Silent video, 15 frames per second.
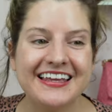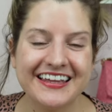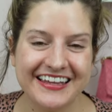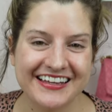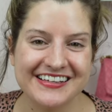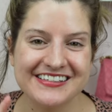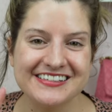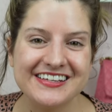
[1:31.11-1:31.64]

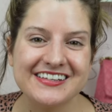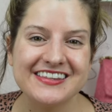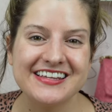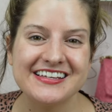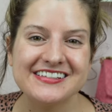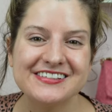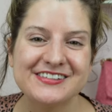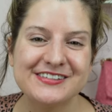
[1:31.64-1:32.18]
is
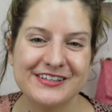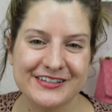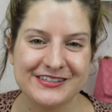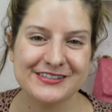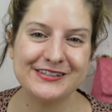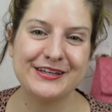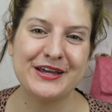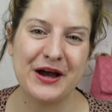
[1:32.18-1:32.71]
the
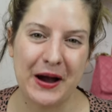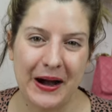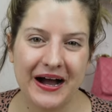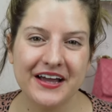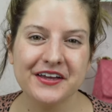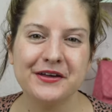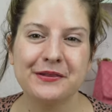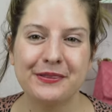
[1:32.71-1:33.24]
Sisley
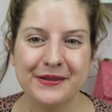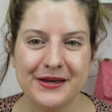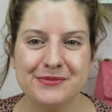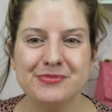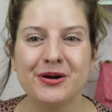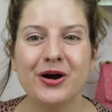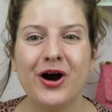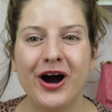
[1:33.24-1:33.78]
Eye and
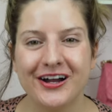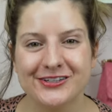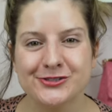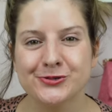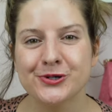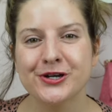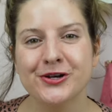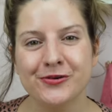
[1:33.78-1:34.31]
Lip
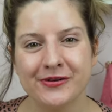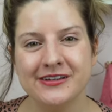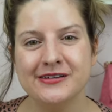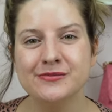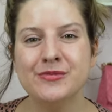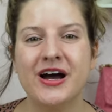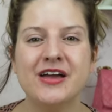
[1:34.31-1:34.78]
Contour Cream.